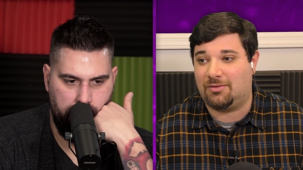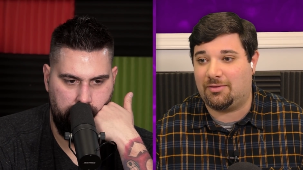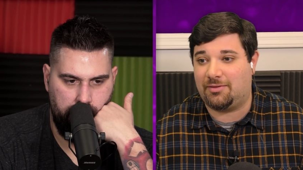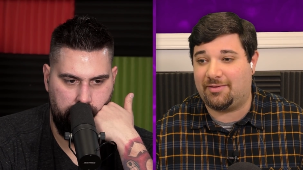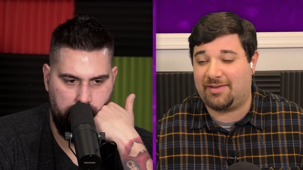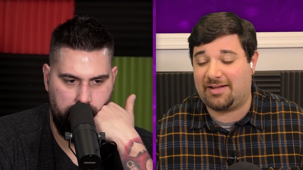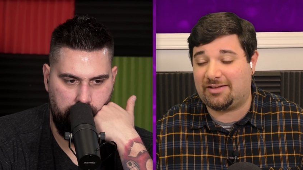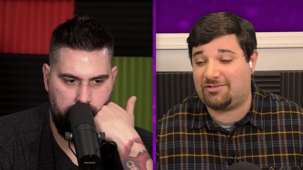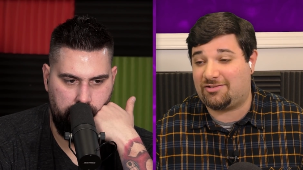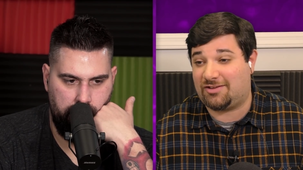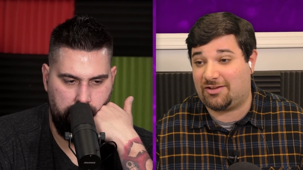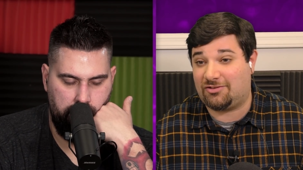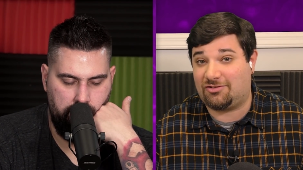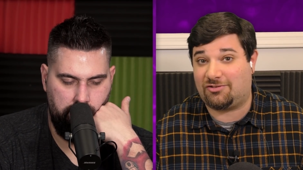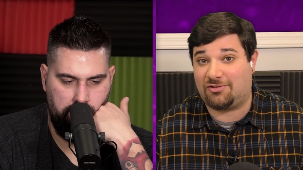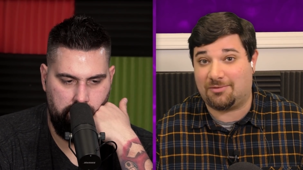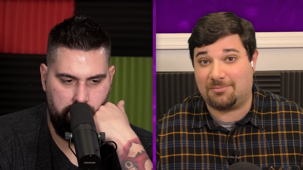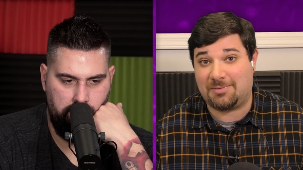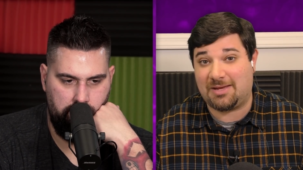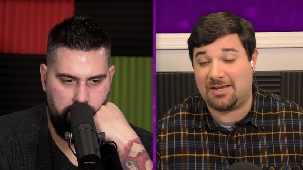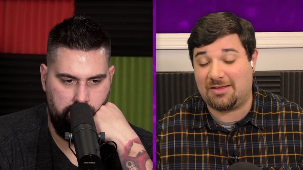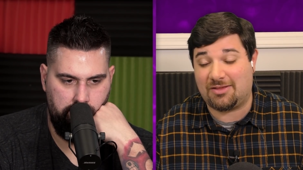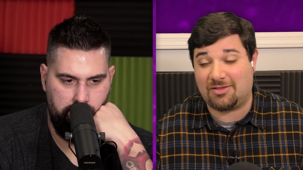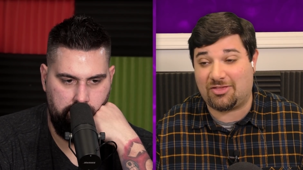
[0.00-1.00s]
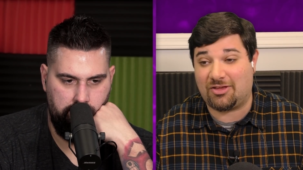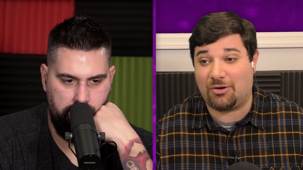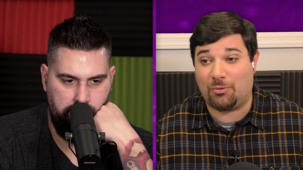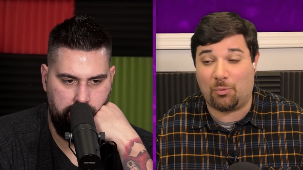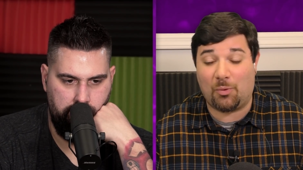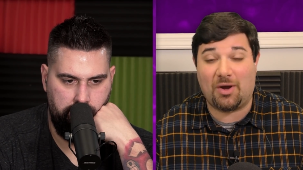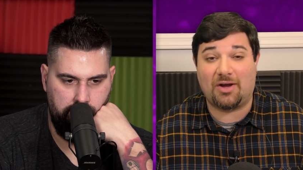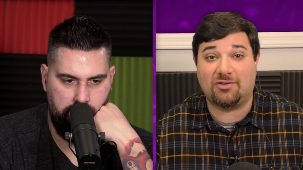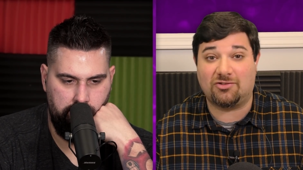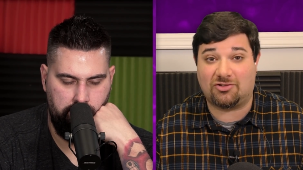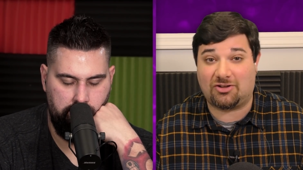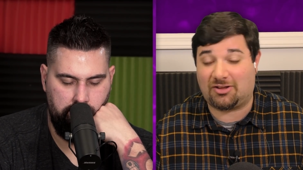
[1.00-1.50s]
Speaker 1: that says to me that there
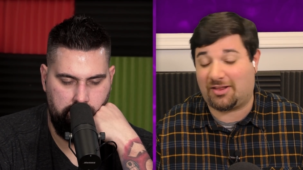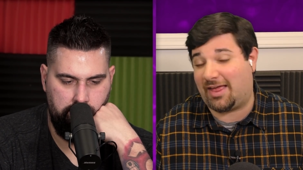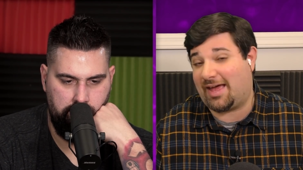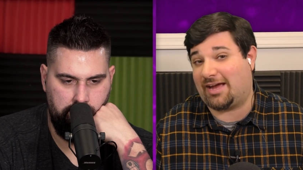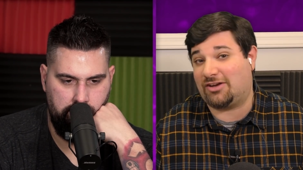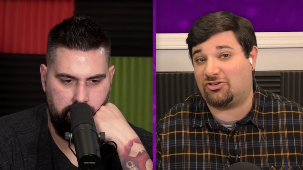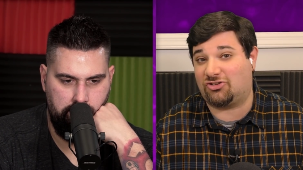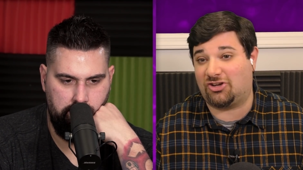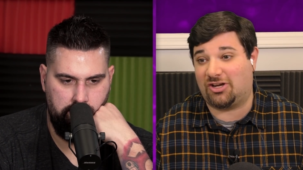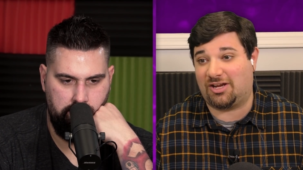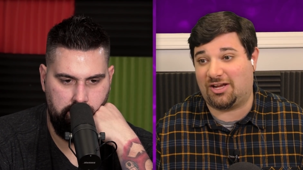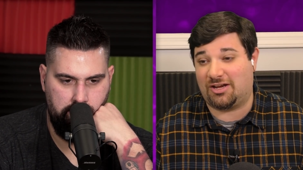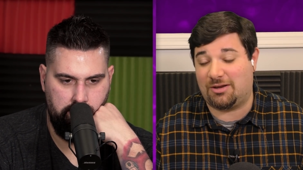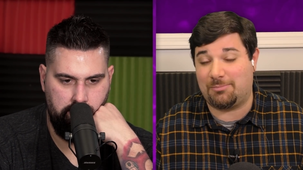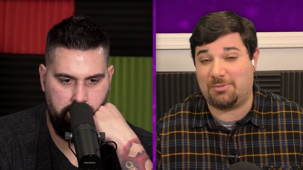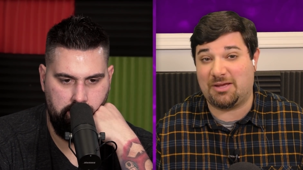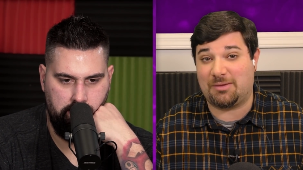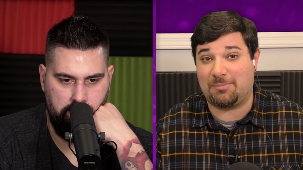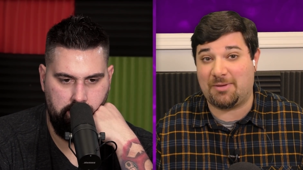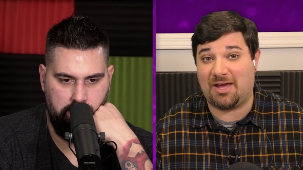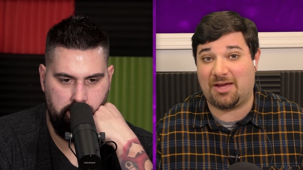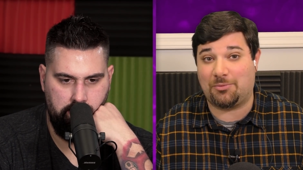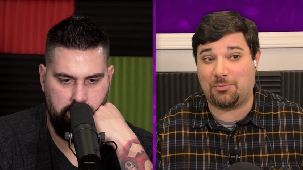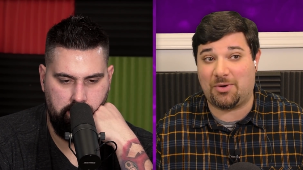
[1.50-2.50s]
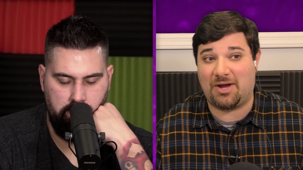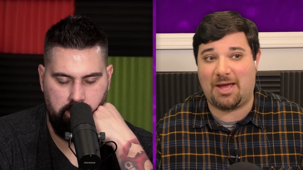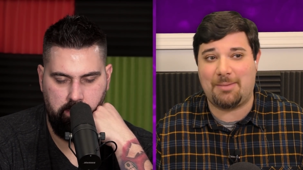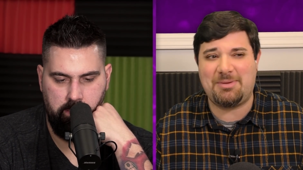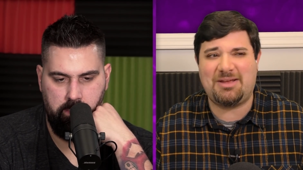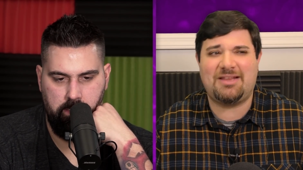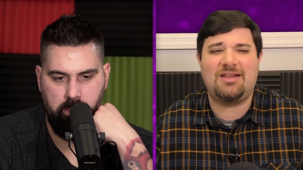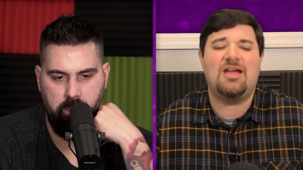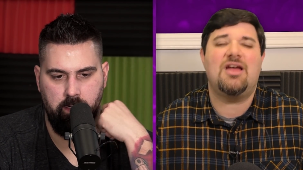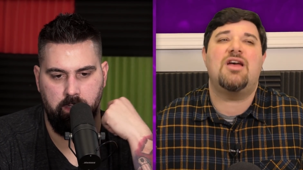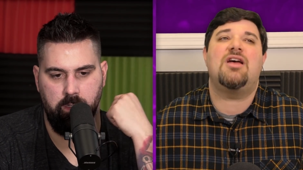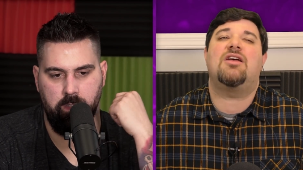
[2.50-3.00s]
was clashing in a big bad way. I
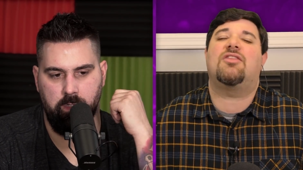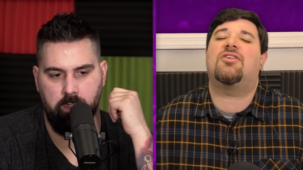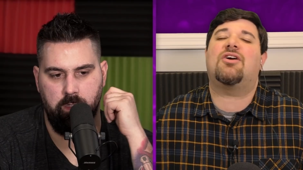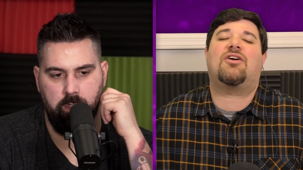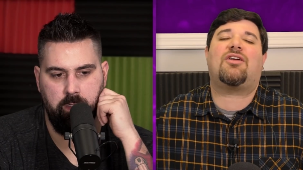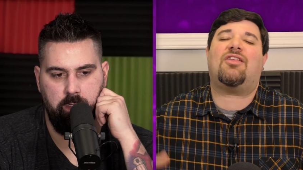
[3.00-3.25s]
mean, the